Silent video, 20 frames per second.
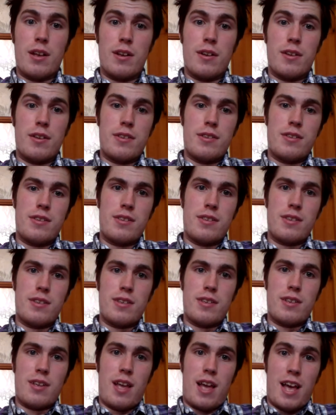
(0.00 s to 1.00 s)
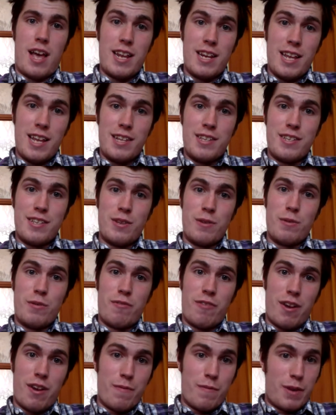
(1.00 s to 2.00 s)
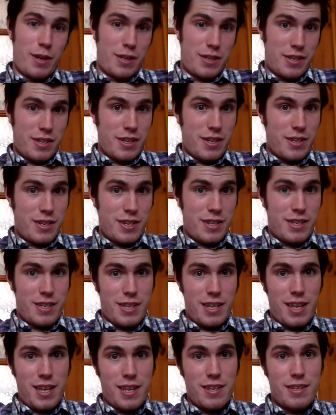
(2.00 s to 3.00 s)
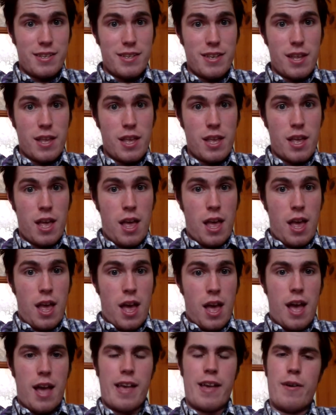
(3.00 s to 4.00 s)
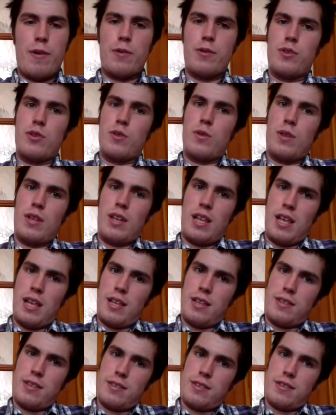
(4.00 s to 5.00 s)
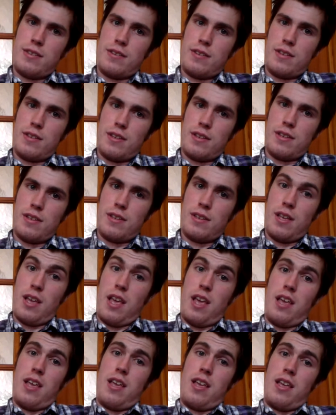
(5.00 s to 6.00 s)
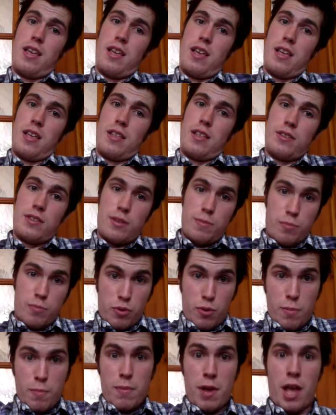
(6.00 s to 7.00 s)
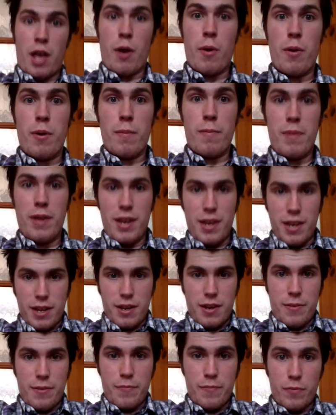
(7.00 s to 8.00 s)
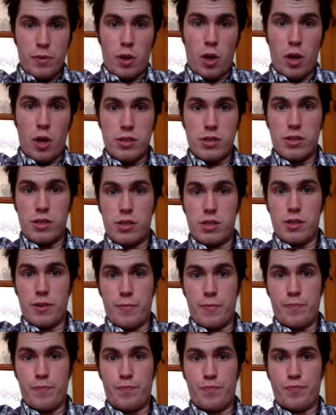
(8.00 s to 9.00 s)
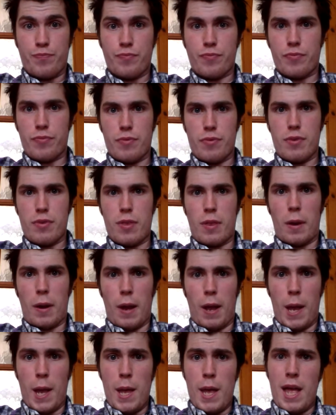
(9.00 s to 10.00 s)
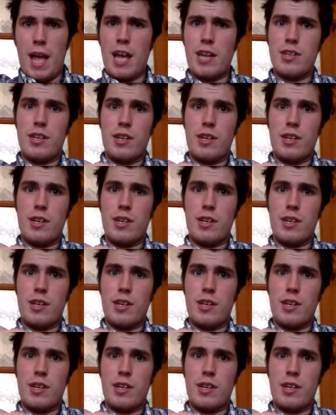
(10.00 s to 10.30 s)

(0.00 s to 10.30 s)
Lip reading: because I need to do the right research into this. I also need to put my own opinion, because actually